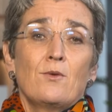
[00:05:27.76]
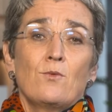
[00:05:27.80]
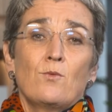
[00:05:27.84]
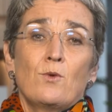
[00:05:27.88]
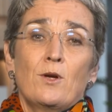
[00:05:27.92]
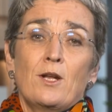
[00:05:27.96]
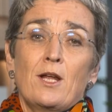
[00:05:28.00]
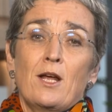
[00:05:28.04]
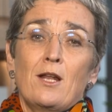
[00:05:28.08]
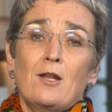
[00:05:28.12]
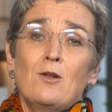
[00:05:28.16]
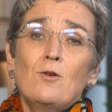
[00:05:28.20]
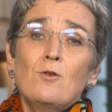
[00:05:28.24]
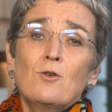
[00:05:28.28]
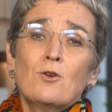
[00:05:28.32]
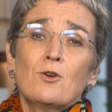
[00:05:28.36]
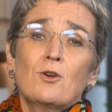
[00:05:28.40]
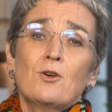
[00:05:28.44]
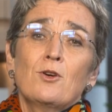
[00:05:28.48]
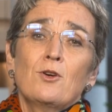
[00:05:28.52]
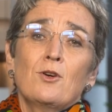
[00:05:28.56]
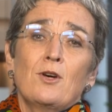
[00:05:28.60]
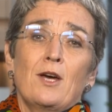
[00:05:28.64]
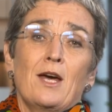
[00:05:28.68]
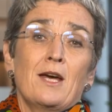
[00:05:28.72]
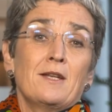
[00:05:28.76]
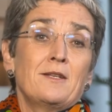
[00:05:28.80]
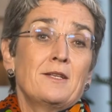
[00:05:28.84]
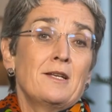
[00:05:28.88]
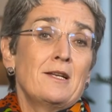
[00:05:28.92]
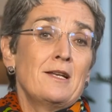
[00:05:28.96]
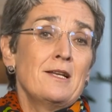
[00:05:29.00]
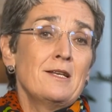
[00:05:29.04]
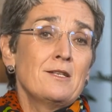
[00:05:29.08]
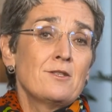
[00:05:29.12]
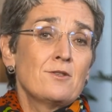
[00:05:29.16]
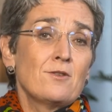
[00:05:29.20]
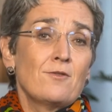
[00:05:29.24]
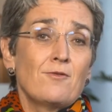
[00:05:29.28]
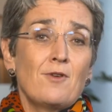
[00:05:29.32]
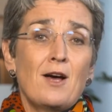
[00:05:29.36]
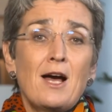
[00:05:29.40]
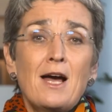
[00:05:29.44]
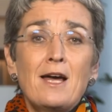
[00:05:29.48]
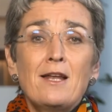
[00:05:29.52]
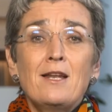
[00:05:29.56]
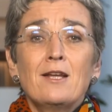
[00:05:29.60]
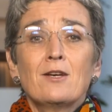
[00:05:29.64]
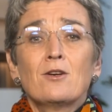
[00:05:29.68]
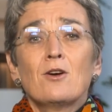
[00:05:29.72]
When I look at the list of
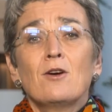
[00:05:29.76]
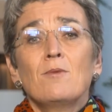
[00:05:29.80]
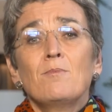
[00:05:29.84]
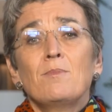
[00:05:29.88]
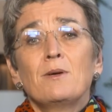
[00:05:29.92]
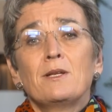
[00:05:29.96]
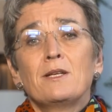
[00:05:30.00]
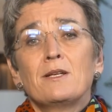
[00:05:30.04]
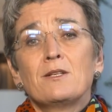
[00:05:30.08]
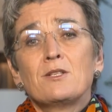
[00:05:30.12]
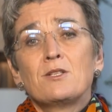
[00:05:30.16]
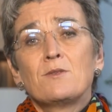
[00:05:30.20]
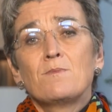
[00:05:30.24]
highly competent